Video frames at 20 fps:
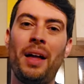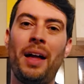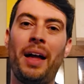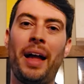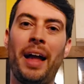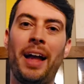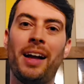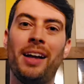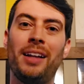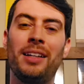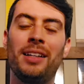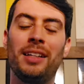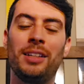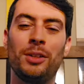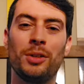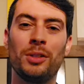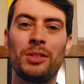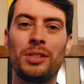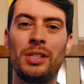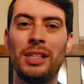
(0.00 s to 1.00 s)
And
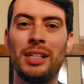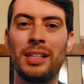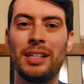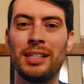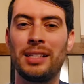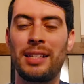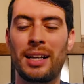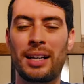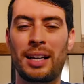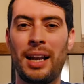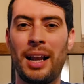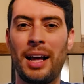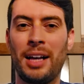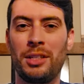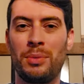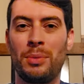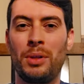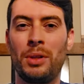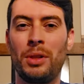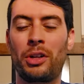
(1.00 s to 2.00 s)
you'll see in a second
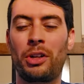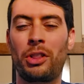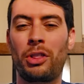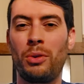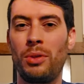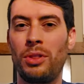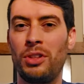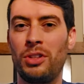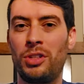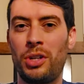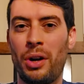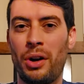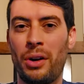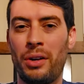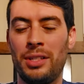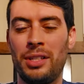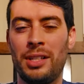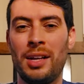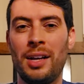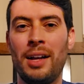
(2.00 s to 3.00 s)
as we look through the
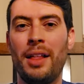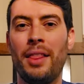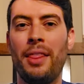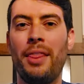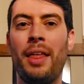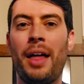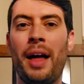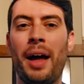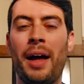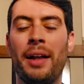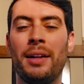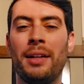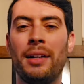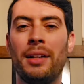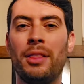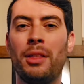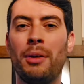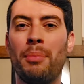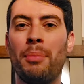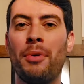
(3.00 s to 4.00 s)
charts that
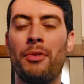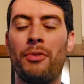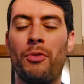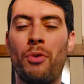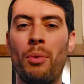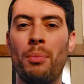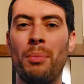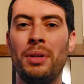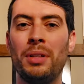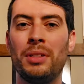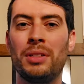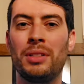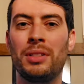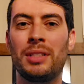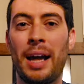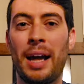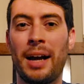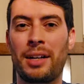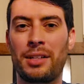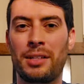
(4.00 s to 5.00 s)
the performance
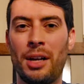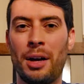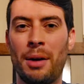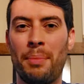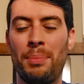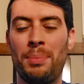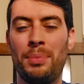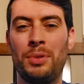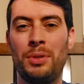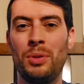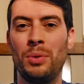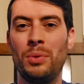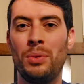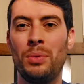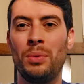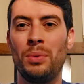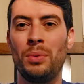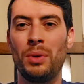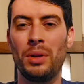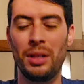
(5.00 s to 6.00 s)
stacks up
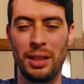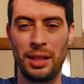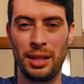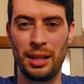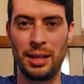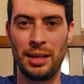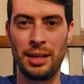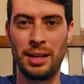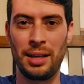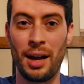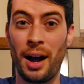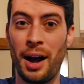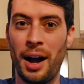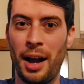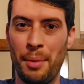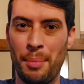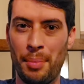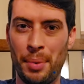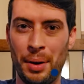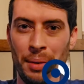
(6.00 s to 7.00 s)
to the
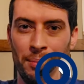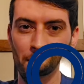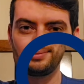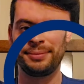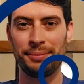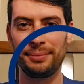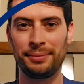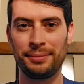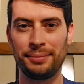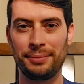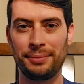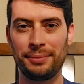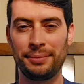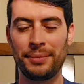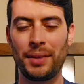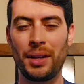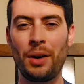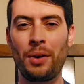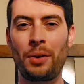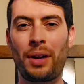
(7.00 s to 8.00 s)
hype.
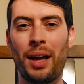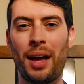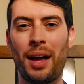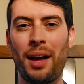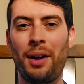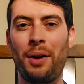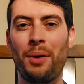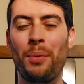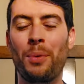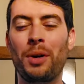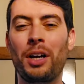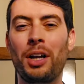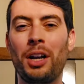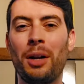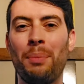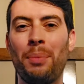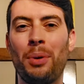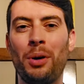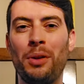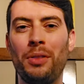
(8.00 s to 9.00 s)
Okay, we're going to
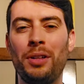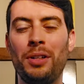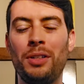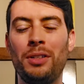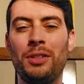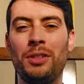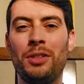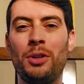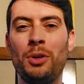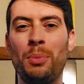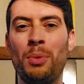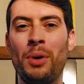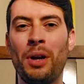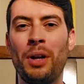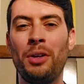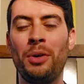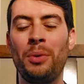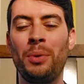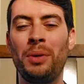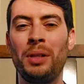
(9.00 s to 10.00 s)
put these two
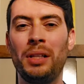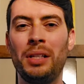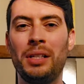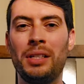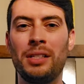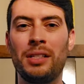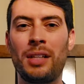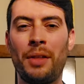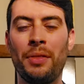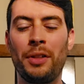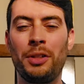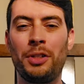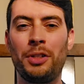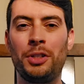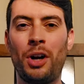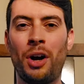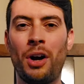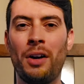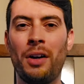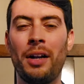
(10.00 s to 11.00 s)
brand new releases on the
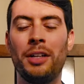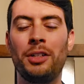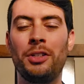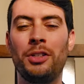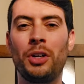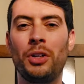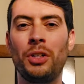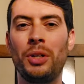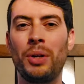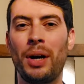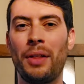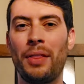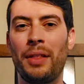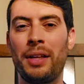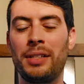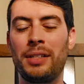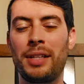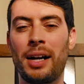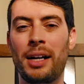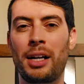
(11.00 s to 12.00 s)
chart and show you how they
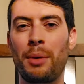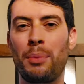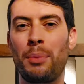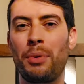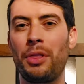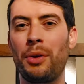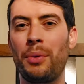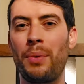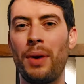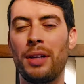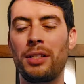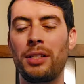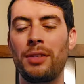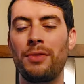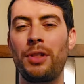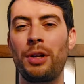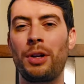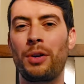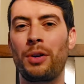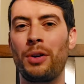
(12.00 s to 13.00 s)
stack up with the rest
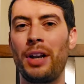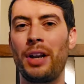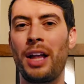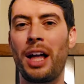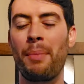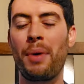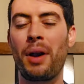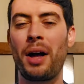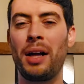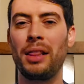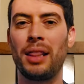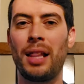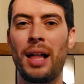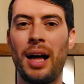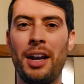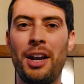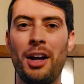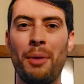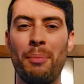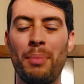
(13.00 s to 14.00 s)
of the current Ebonite
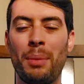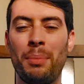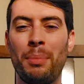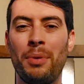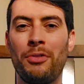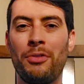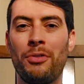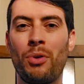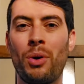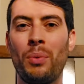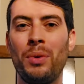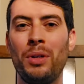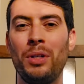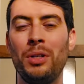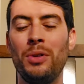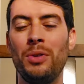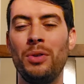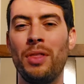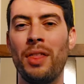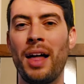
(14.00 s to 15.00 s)
lineup. But before we
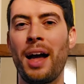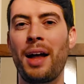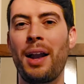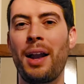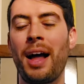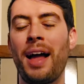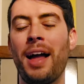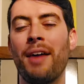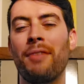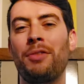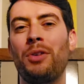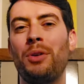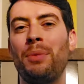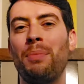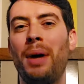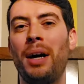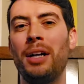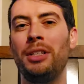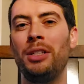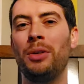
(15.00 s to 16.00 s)
do that, I have to
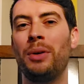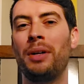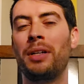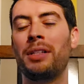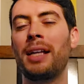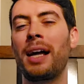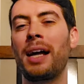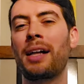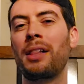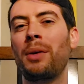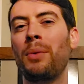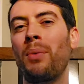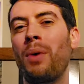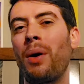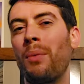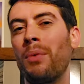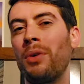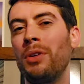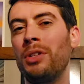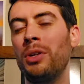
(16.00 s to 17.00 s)
remind you exactly
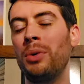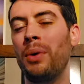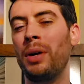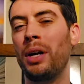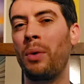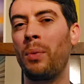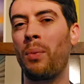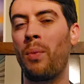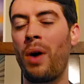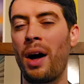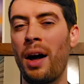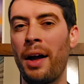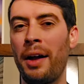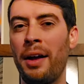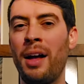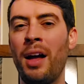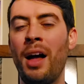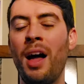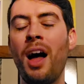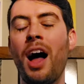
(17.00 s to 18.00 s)
what we're doing and why.
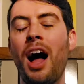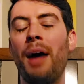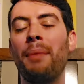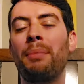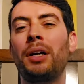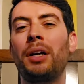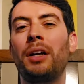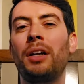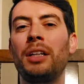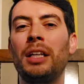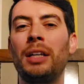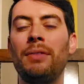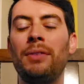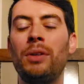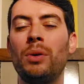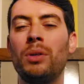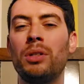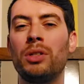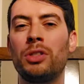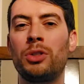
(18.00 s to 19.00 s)
I'm going to give
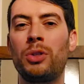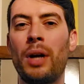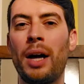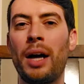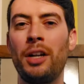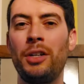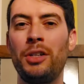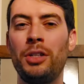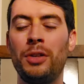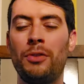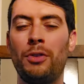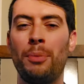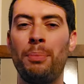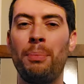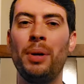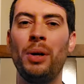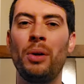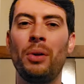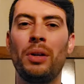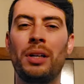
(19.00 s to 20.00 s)
you a strategy for
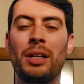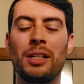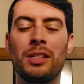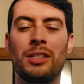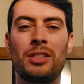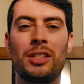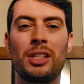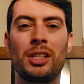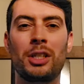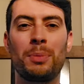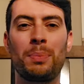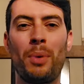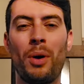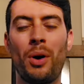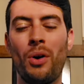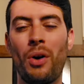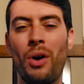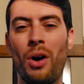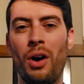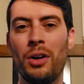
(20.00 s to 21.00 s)
building a
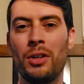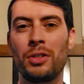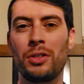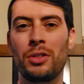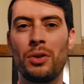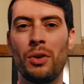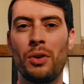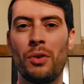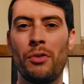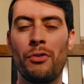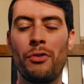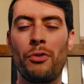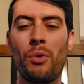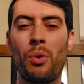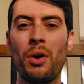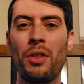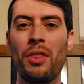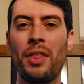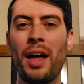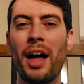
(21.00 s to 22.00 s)
6-ball arsenal
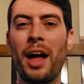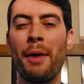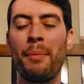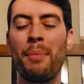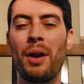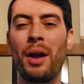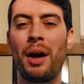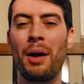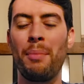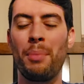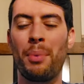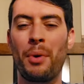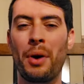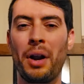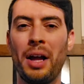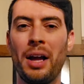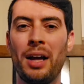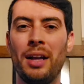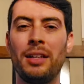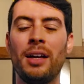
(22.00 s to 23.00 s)
for the Ebonite
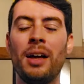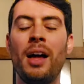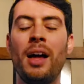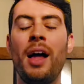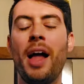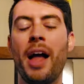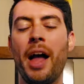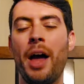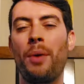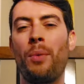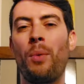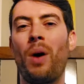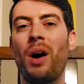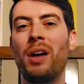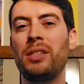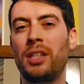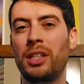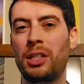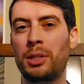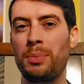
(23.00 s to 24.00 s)
brand. And why
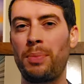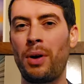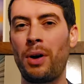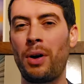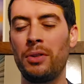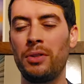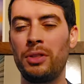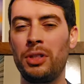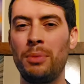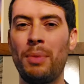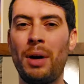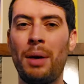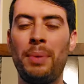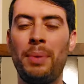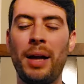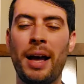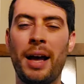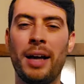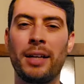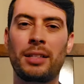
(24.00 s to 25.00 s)
6 balls, you might be
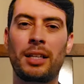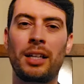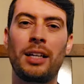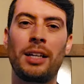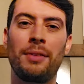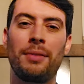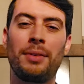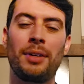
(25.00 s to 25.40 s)
asking.